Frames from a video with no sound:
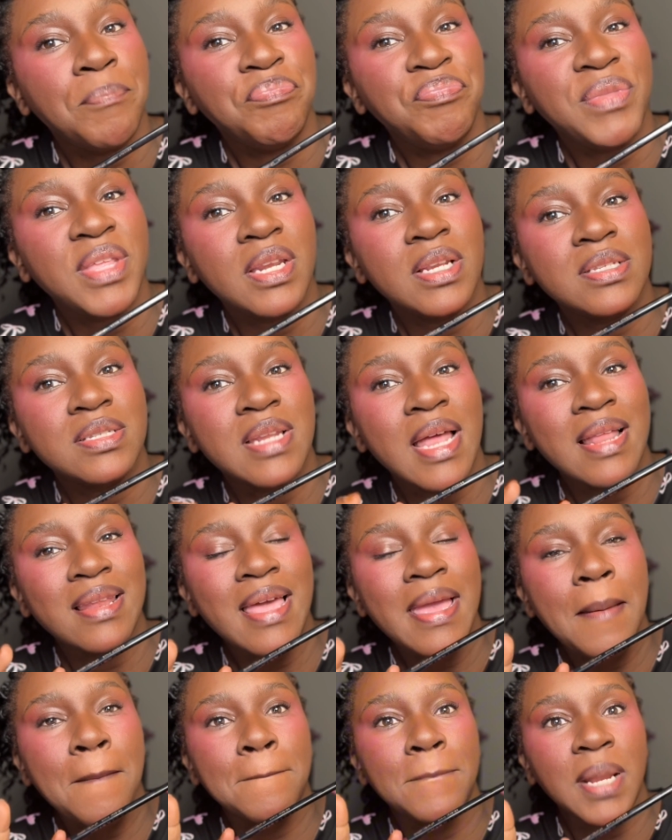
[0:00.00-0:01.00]
And it's not
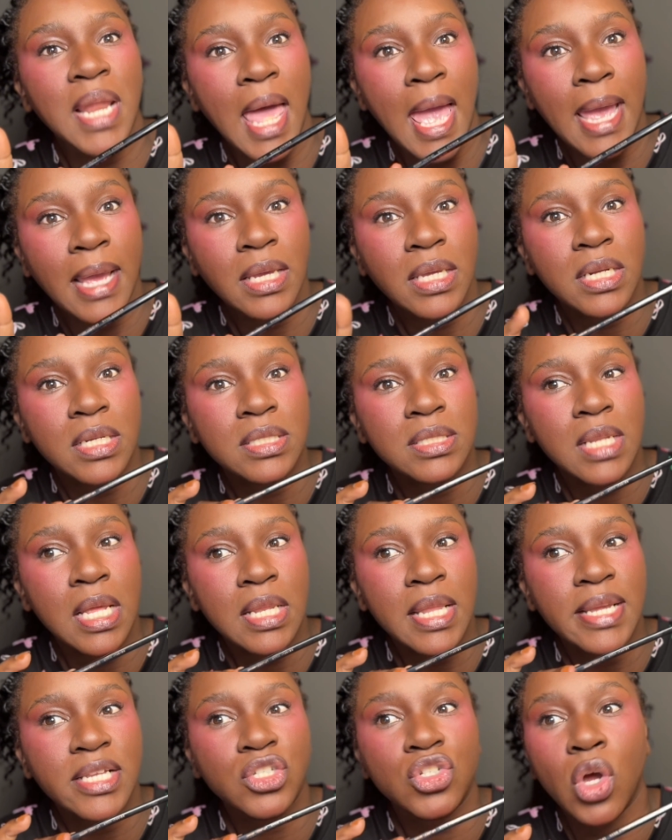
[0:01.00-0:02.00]
like black and it's not
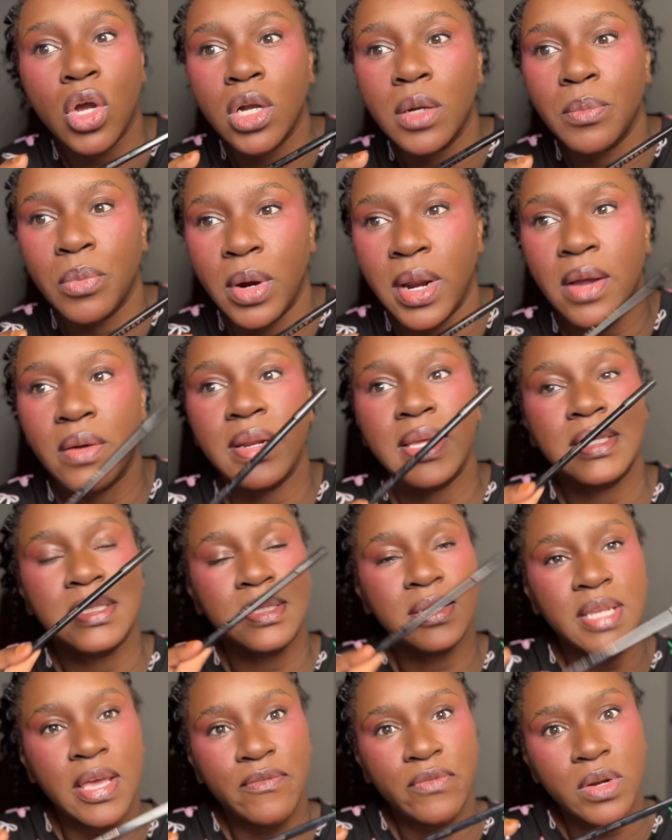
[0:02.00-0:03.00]
like dark brown. It's
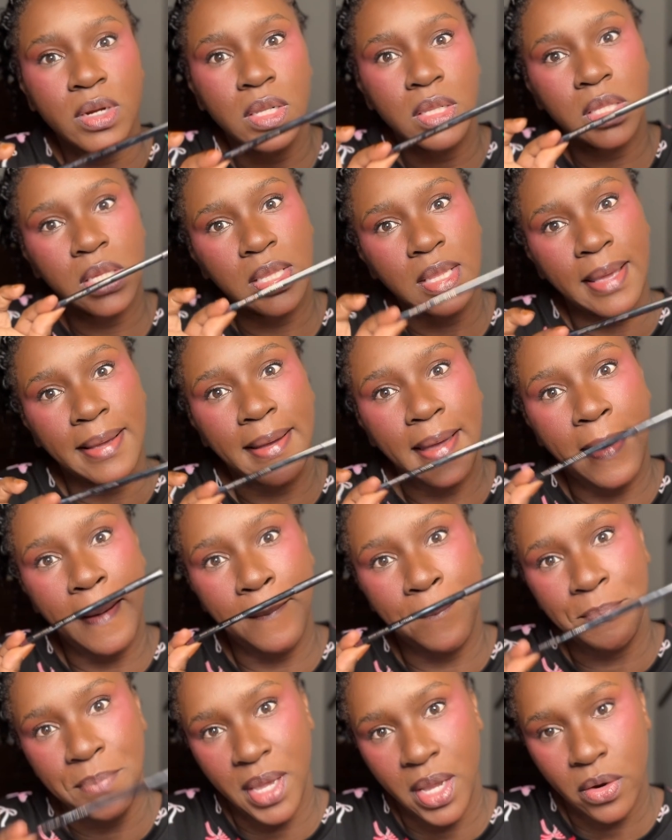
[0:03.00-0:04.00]
definitely like a
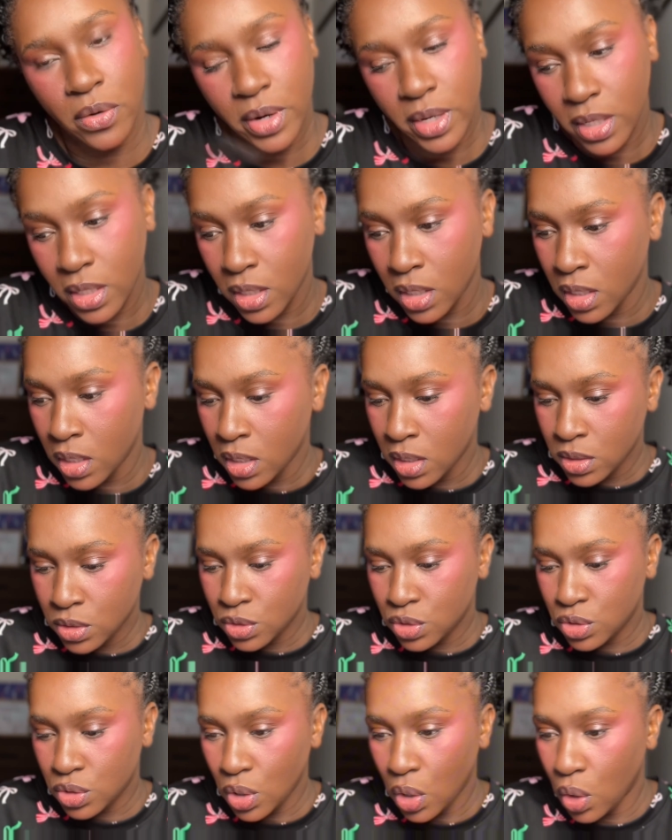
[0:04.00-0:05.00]
berry.
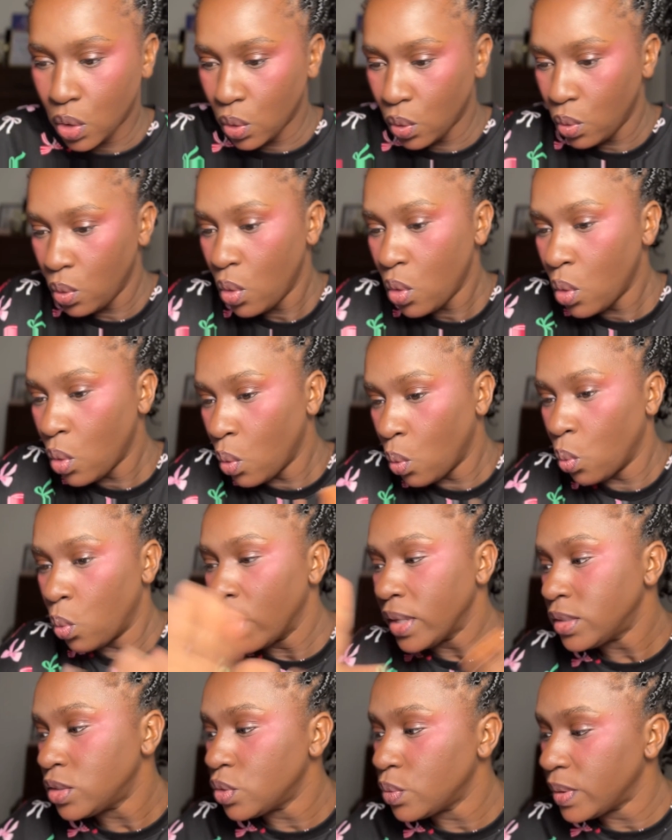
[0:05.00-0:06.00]
So
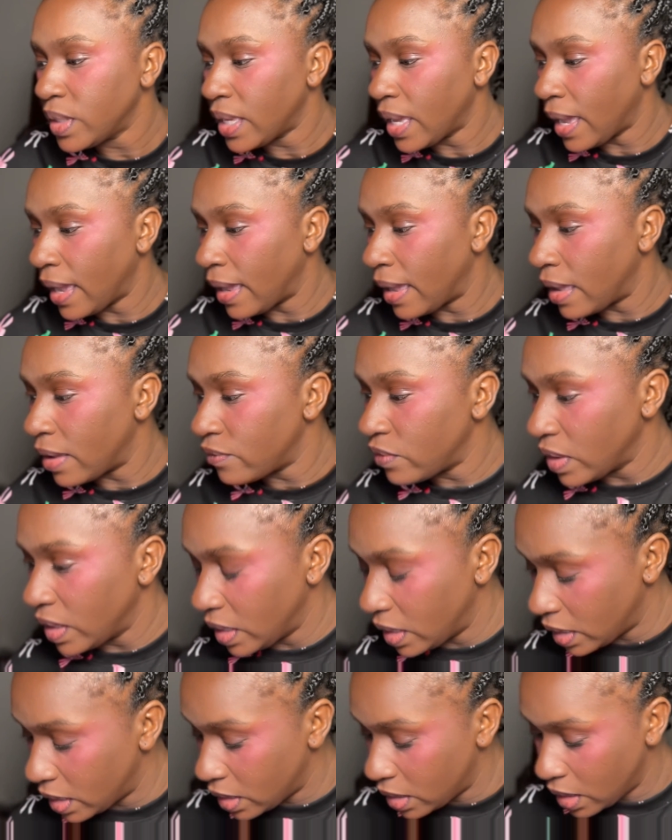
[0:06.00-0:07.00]
what do we have
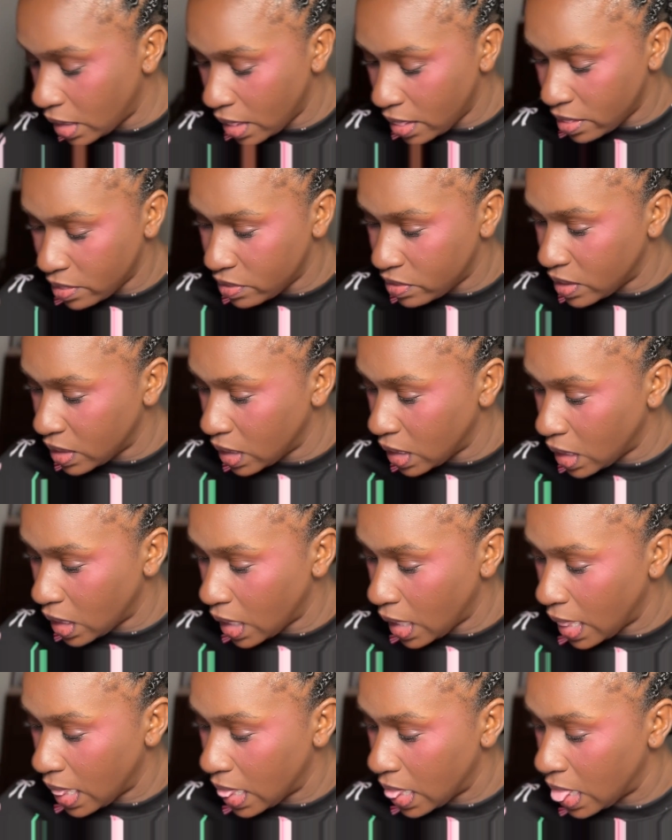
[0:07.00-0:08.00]
in the
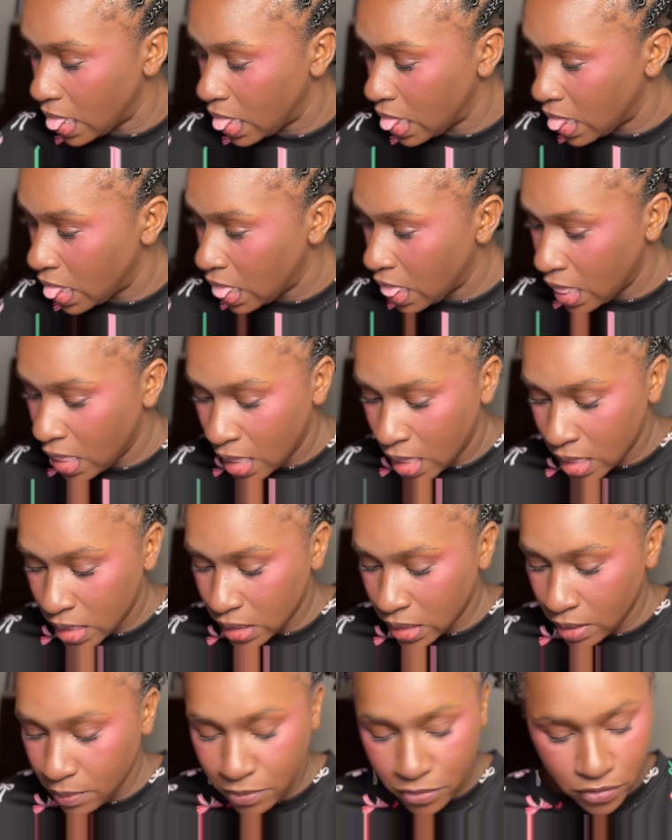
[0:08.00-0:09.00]

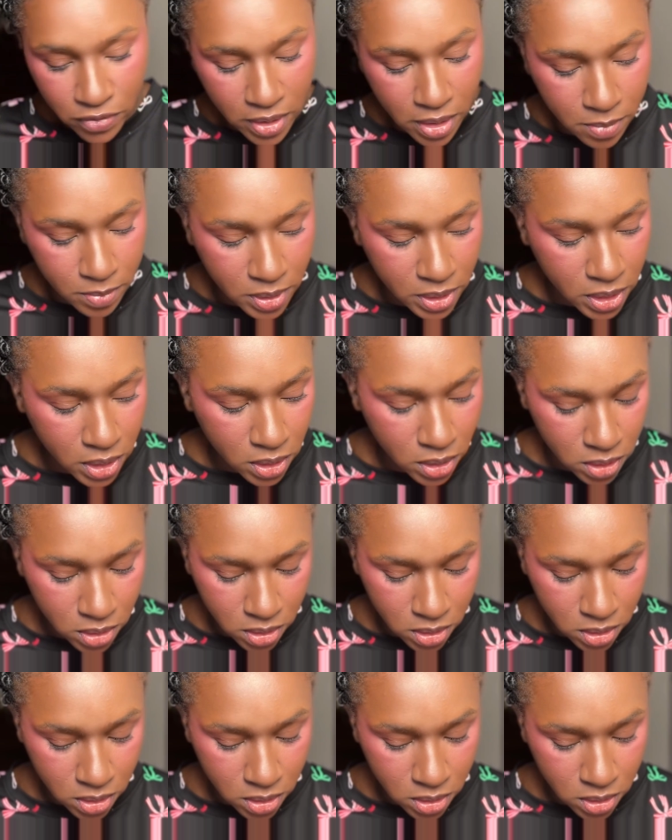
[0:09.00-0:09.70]
lip family